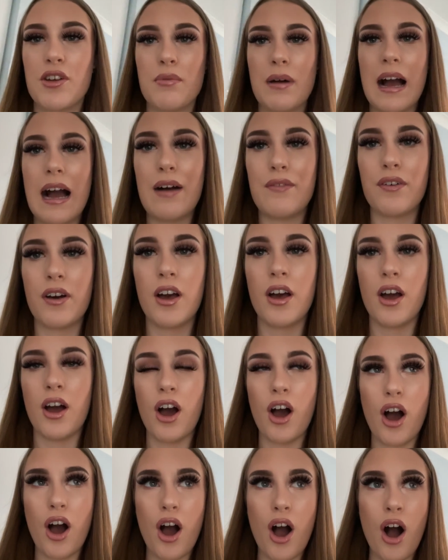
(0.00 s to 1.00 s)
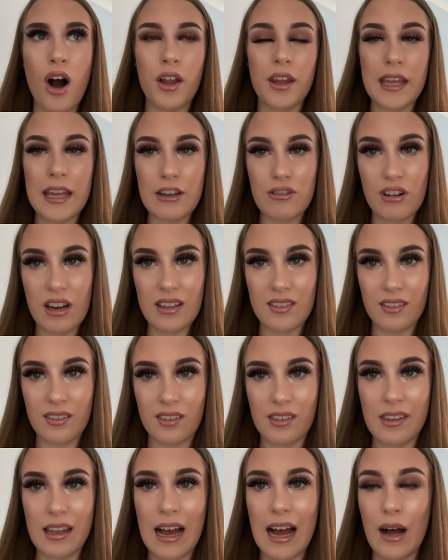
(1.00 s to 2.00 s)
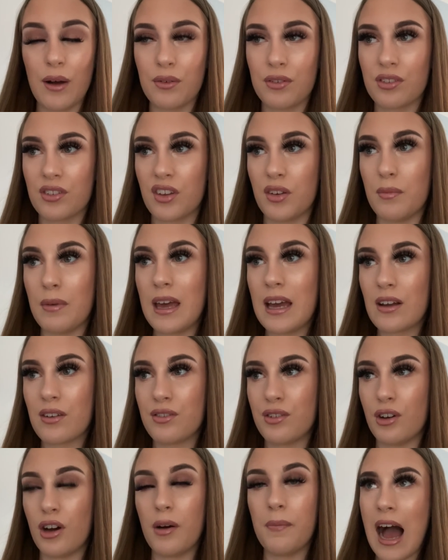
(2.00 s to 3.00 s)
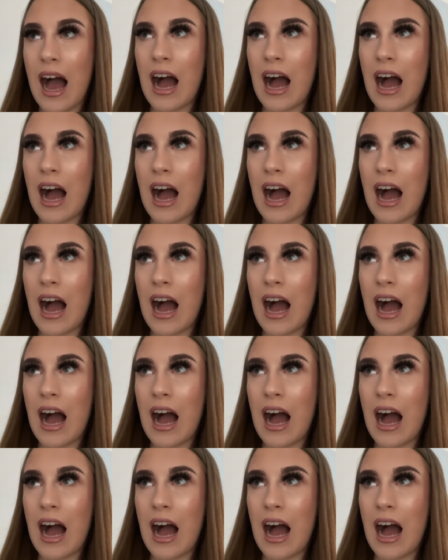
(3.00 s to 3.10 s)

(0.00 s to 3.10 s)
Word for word: have all the ingredients in the house to make some.